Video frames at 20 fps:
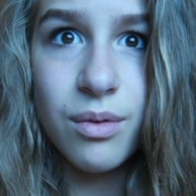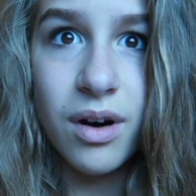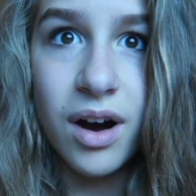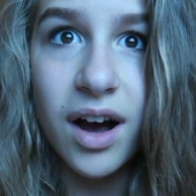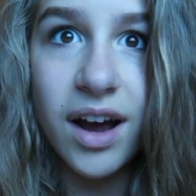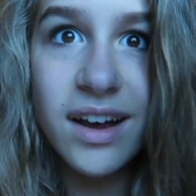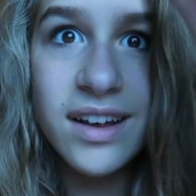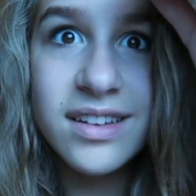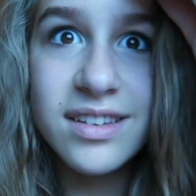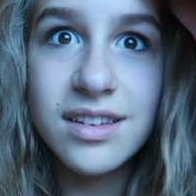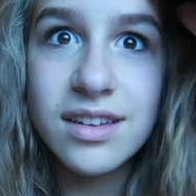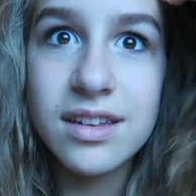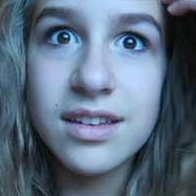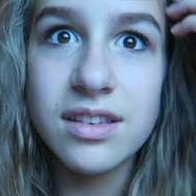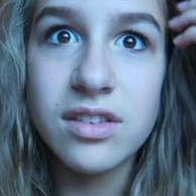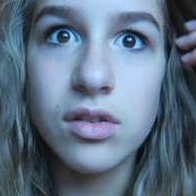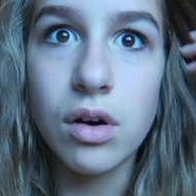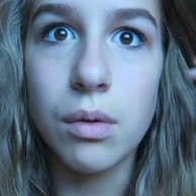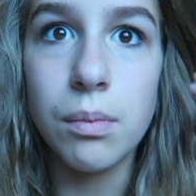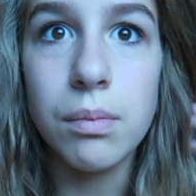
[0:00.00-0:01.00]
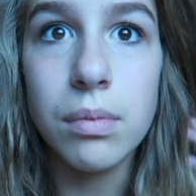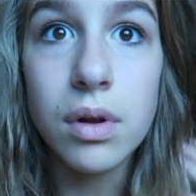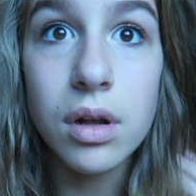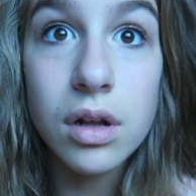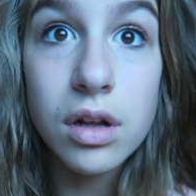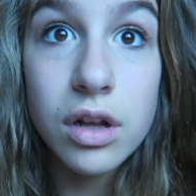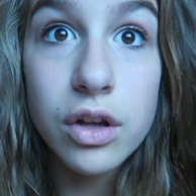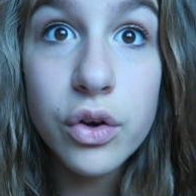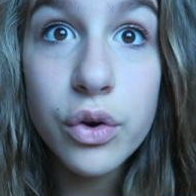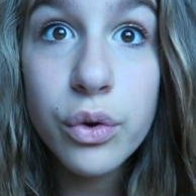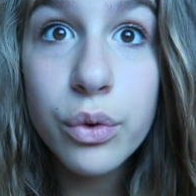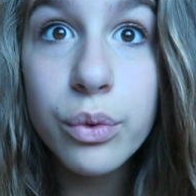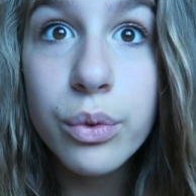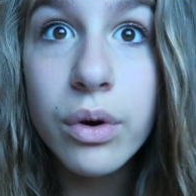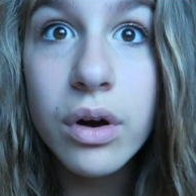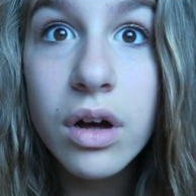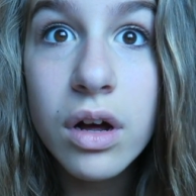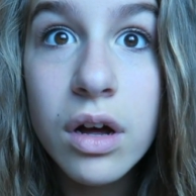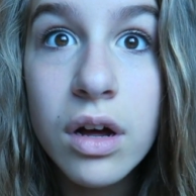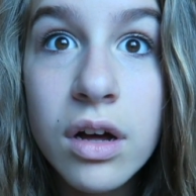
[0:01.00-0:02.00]
Why is it so
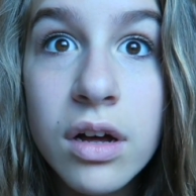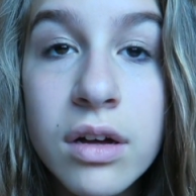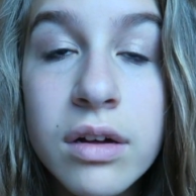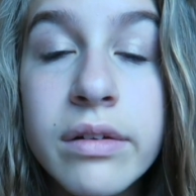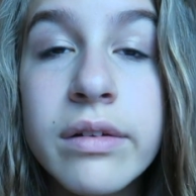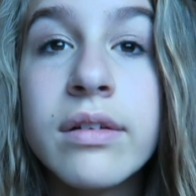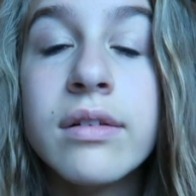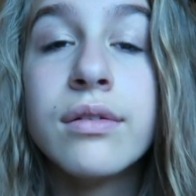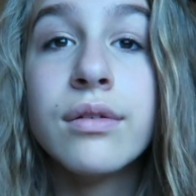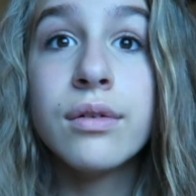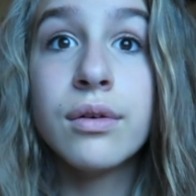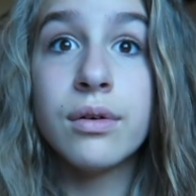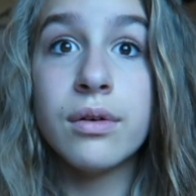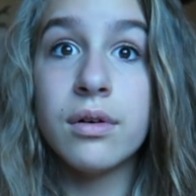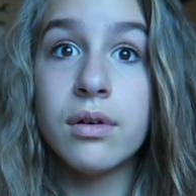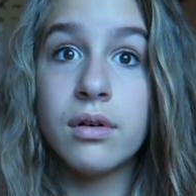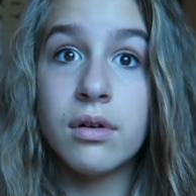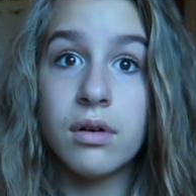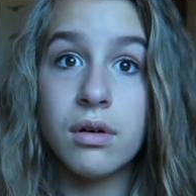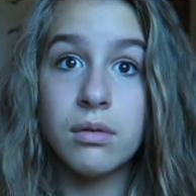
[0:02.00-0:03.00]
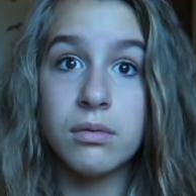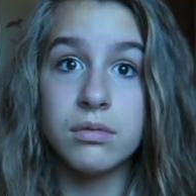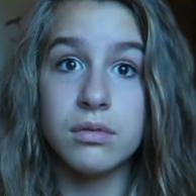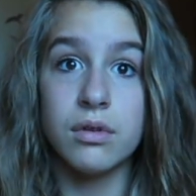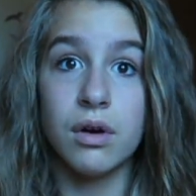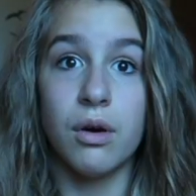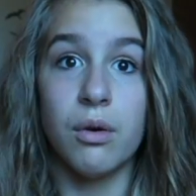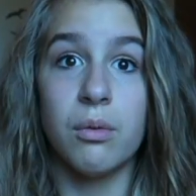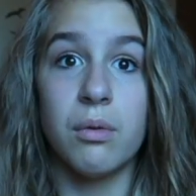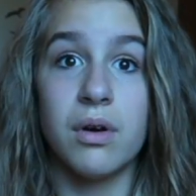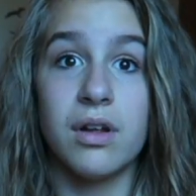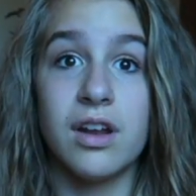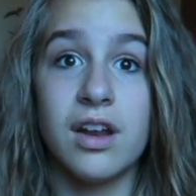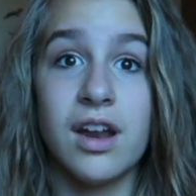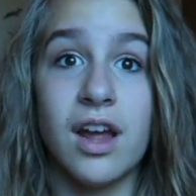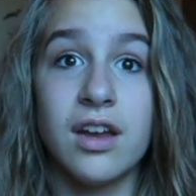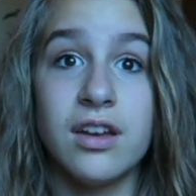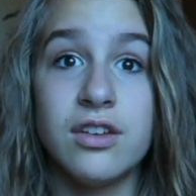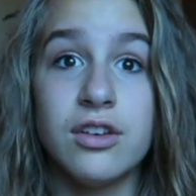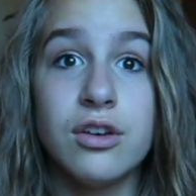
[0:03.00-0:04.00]
blue? Oh no, what did
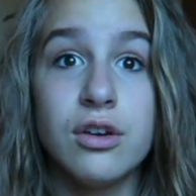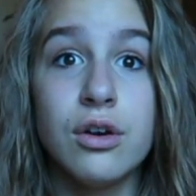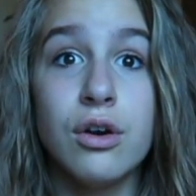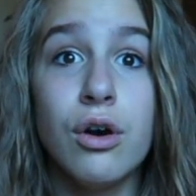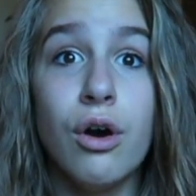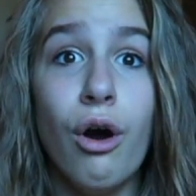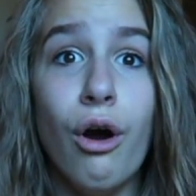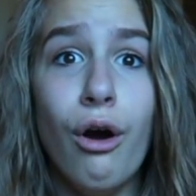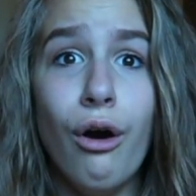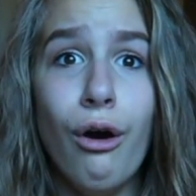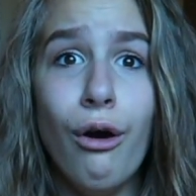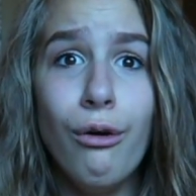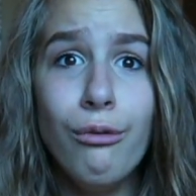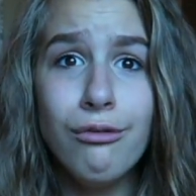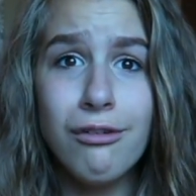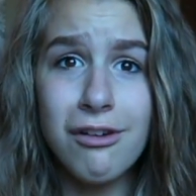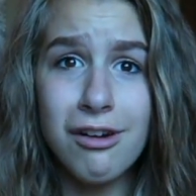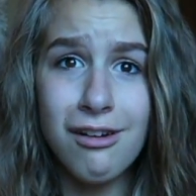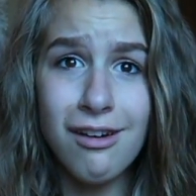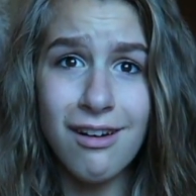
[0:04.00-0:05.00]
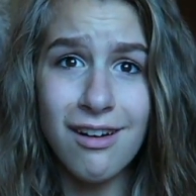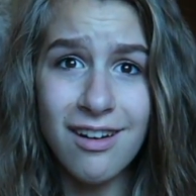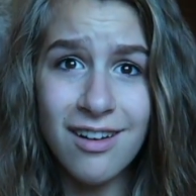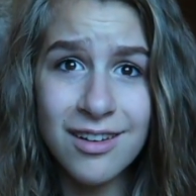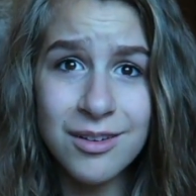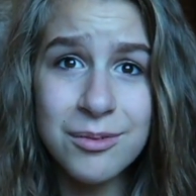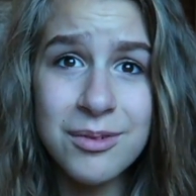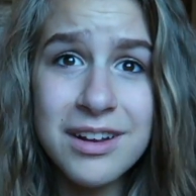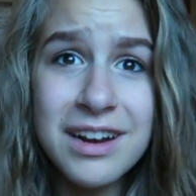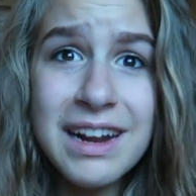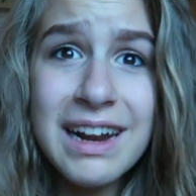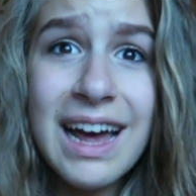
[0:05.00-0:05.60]
I do wrong? What